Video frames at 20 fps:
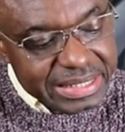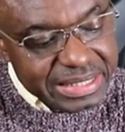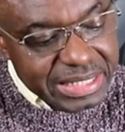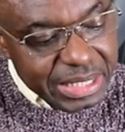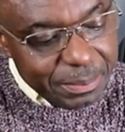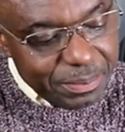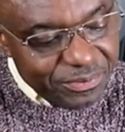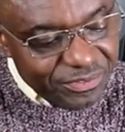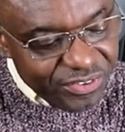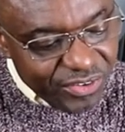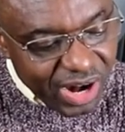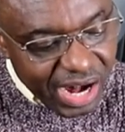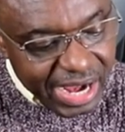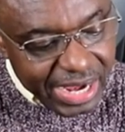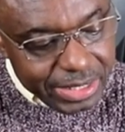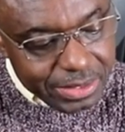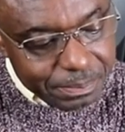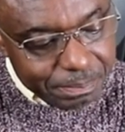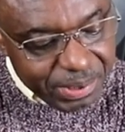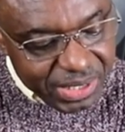deep
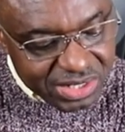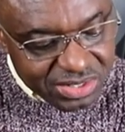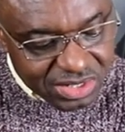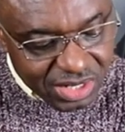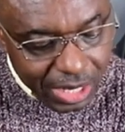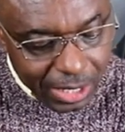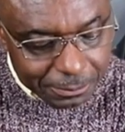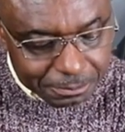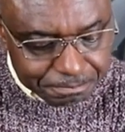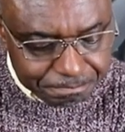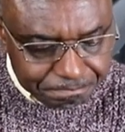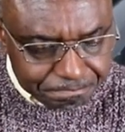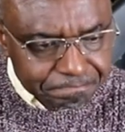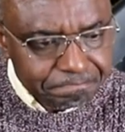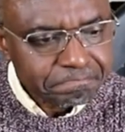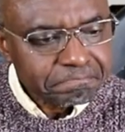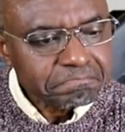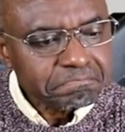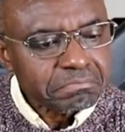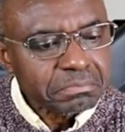fried pizza.
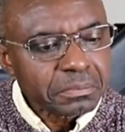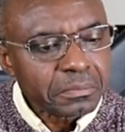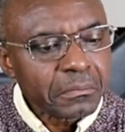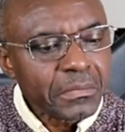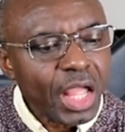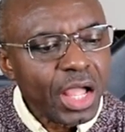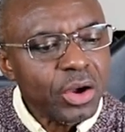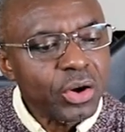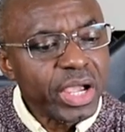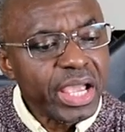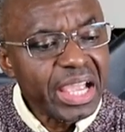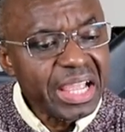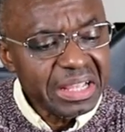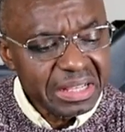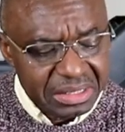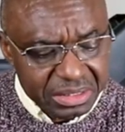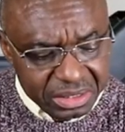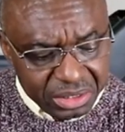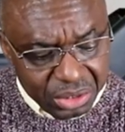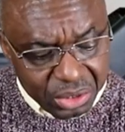
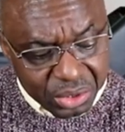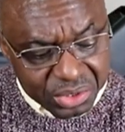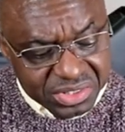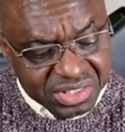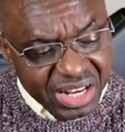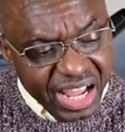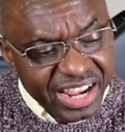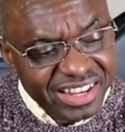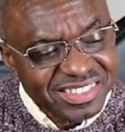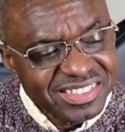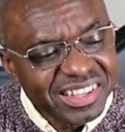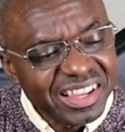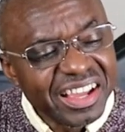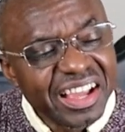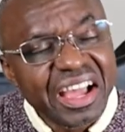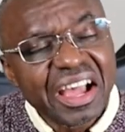Okay, looks nice.